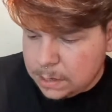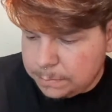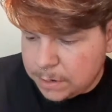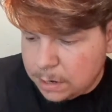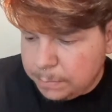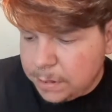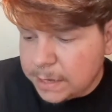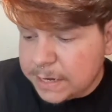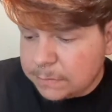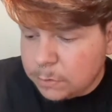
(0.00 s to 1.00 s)
I'm going to plug
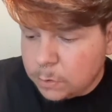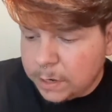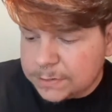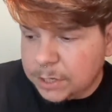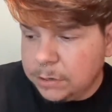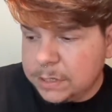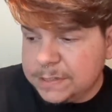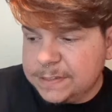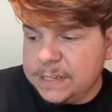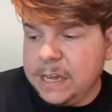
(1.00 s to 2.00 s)
it in real quick so you can
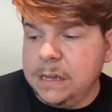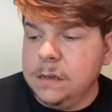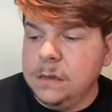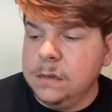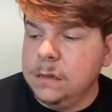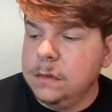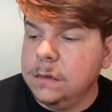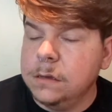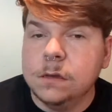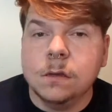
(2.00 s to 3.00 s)
see
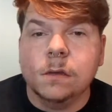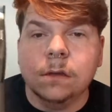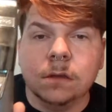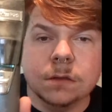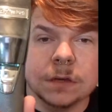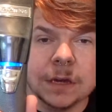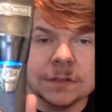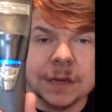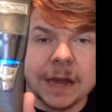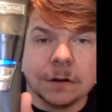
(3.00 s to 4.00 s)
the
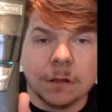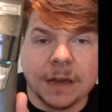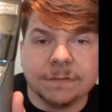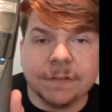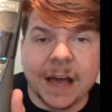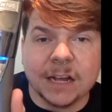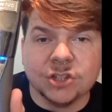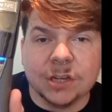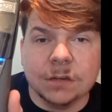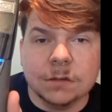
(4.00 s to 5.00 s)
indicator light
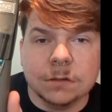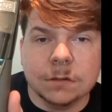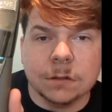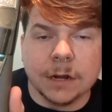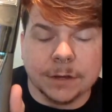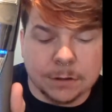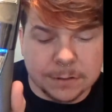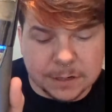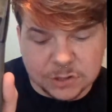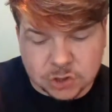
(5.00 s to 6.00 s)
flashing, letting you know
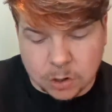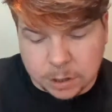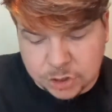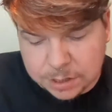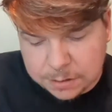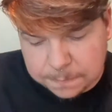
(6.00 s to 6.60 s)
that it's charging.